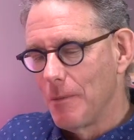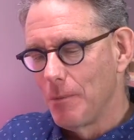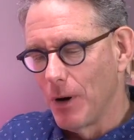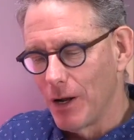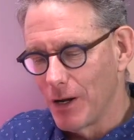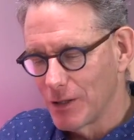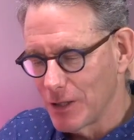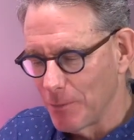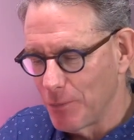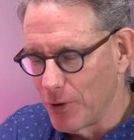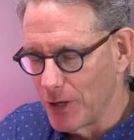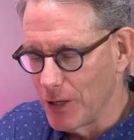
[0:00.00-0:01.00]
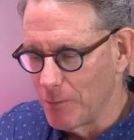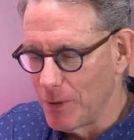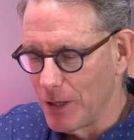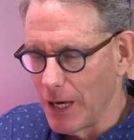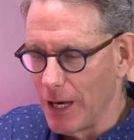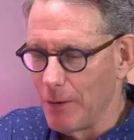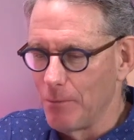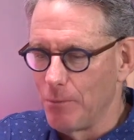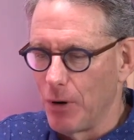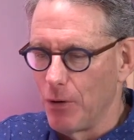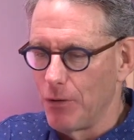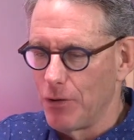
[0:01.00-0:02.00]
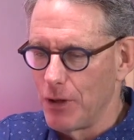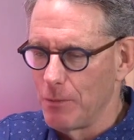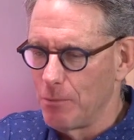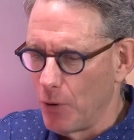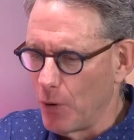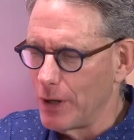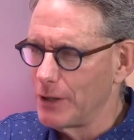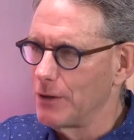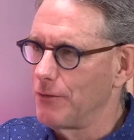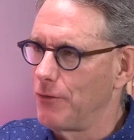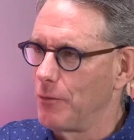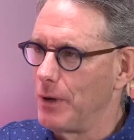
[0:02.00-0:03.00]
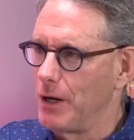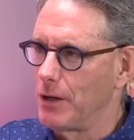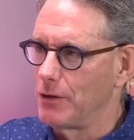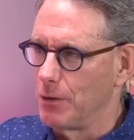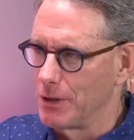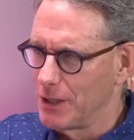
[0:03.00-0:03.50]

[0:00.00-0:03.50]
But at some point, it became both important for me to do it,